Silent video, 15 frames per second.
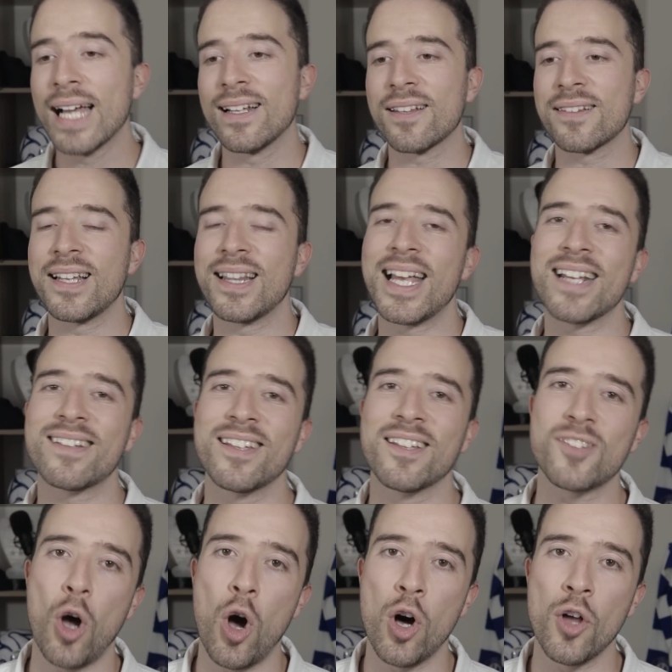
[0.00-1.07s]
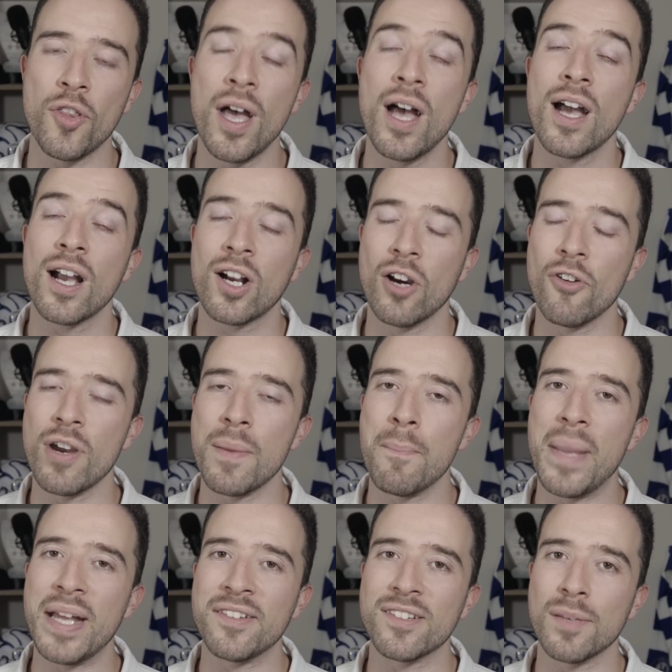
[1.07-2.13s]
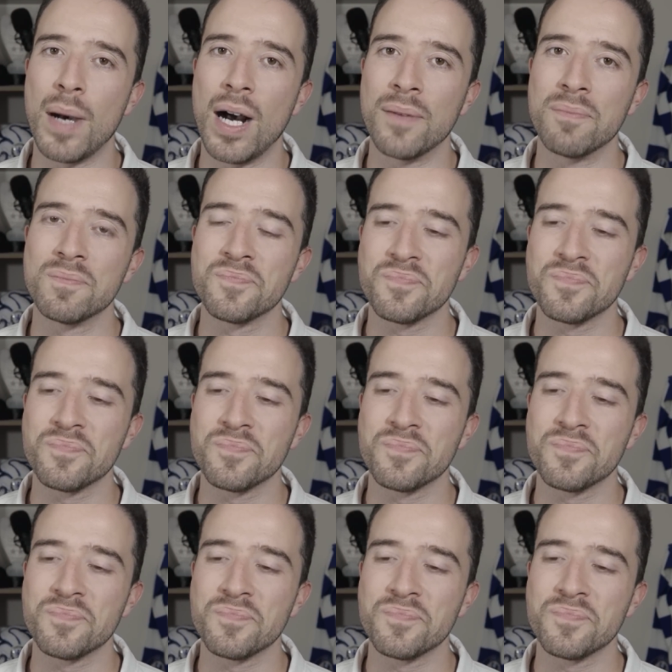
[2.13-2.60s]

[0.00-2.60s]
This is the latest on Karim Benzema.